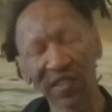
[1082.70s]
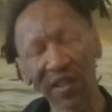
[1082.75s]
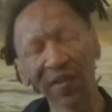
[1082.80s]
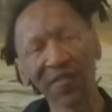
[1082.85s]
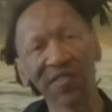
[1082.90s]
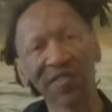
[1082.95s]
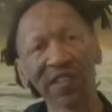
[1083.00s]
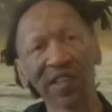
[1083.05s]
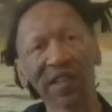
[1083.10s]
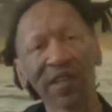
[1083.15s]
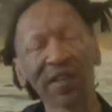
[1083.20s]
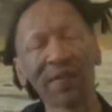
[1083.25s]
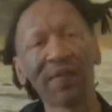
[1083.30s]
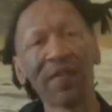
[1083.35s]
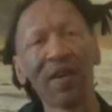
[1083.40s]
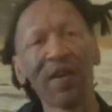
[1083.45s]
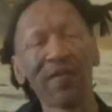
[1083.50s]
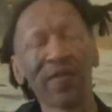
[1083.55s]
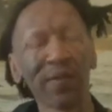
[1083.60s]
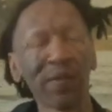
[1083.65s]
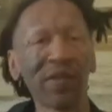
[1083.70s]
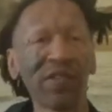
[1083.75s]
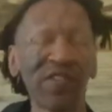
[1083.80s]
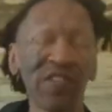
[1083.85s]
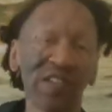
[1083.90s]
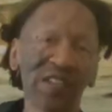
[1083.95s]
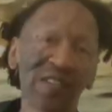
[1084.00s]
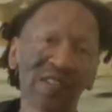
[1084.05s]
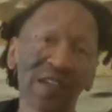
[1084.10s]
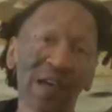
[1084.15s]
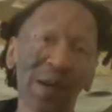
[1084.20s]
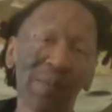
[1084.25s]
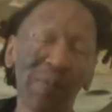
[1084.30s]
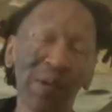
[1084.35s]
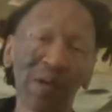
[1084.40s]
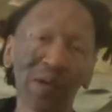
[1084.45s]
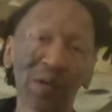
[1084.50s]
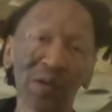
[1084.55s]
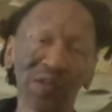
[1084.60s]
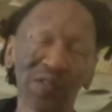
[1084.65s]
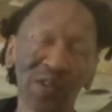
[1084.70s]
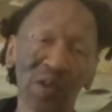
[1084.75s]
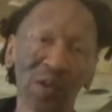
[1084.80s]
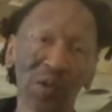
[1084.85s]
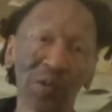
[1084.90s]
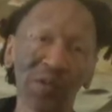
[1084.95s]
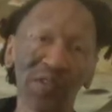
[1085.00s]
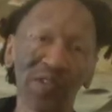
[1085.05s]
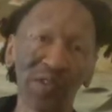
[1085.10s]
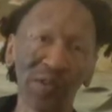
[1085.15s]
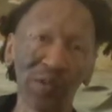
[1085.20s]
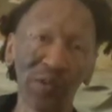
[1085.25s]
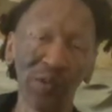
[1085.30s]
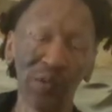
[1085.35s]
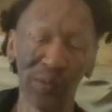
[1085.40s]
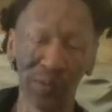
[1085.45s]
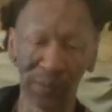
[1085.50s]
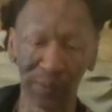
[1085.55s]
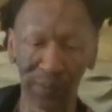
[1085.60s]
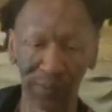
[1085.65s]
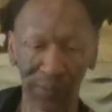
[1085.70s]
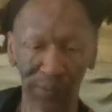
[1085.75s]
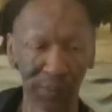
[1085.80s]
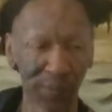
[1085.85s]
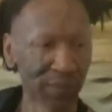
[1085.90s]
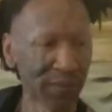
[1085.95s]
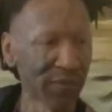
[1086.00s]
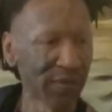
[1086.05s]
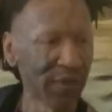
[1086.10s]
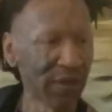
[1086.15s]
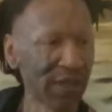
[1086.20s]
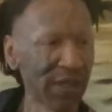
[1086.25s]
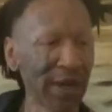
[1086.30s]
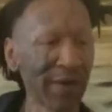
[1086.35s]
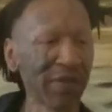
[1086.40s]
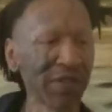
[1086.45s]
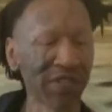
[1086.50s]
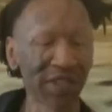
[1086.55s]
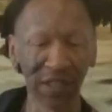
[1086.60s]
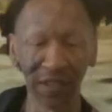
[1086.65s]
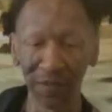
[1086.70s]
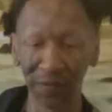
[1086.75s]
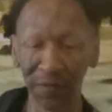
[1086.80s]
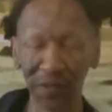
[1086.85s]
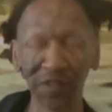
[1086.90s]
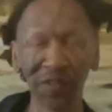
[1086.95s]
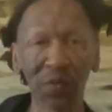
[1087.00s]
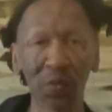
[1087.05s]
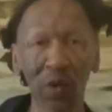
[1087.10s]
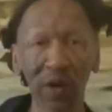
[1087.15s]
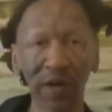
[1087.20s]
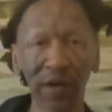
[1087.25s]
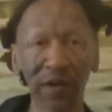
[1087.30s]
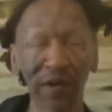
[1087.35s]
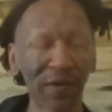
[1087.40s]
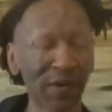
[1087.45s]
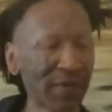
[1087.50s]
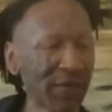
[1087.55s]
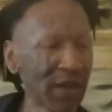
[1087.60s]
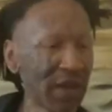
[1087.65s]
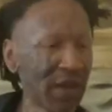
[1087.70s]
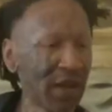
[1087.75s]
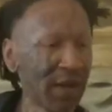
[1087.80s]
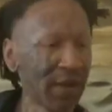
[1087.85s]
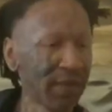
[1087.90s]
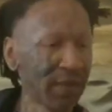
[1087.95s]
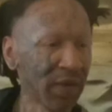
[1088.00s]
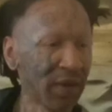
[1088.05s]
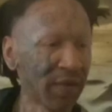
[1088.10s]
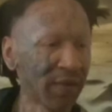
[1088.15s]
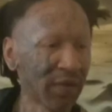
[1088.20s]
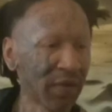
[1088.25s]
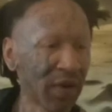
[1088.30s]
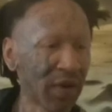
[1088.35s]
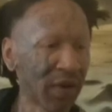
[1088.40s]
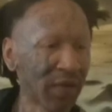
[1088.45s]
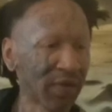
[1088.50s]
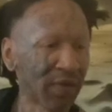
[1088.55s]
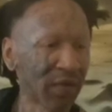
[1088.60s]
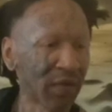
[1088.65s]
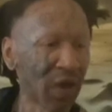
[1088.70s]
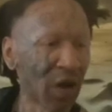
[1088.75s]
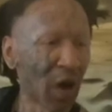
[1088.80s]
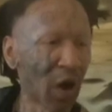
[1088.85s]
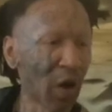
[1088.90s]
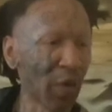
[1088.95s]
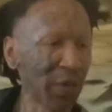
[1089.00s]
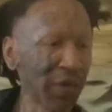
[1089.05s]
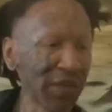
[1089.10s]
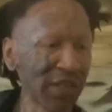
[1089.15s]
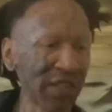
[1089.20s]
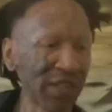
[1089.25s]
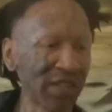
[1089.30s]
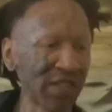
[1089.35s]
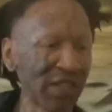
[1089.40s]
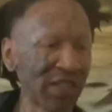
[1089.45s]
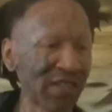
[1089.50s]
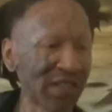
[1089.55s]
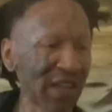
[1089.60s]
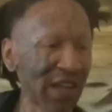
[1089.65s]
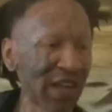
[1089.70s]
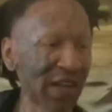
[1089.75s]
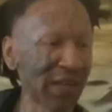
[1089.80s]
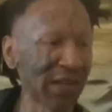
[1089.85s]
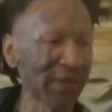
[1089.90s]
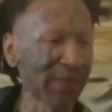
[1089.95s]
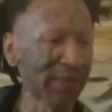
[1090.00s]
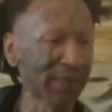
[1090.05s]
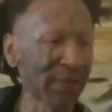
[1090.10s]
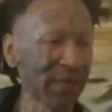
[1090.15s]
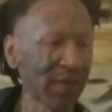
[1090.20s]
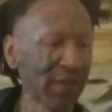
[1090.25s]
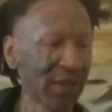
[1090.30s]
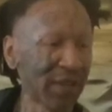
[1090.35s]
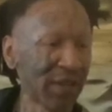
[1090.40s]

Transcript: the stuff sack from the Gsi Pinnacle Solos 2, and everything fits well. All we need to decide